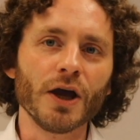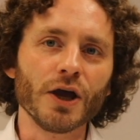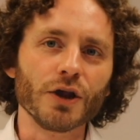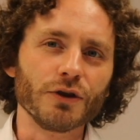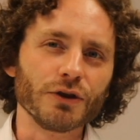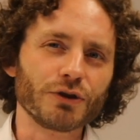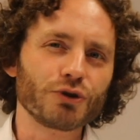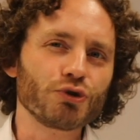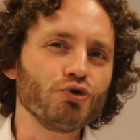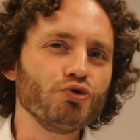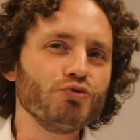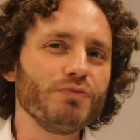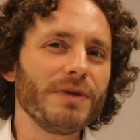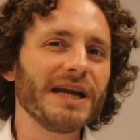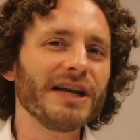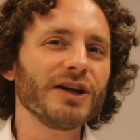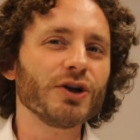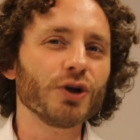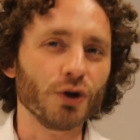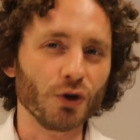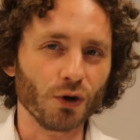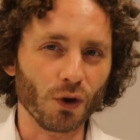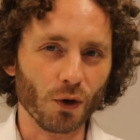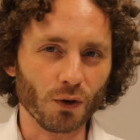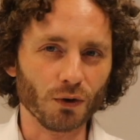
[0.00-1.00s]
The two
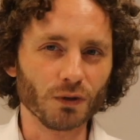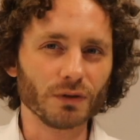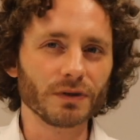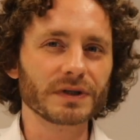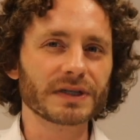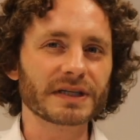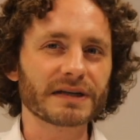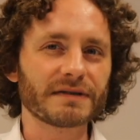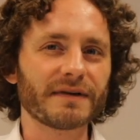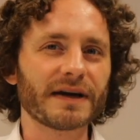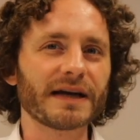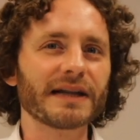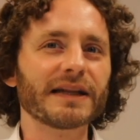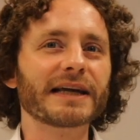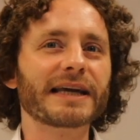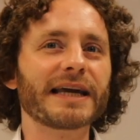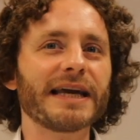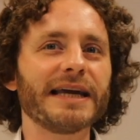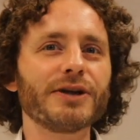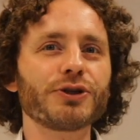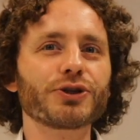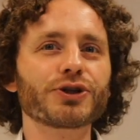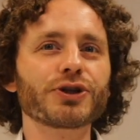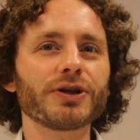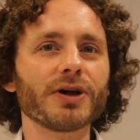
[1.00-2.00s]
main goals of
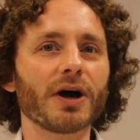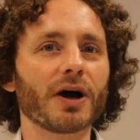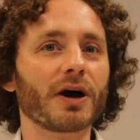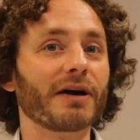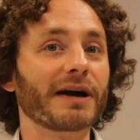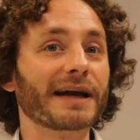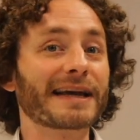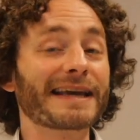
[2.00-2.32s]
allocation are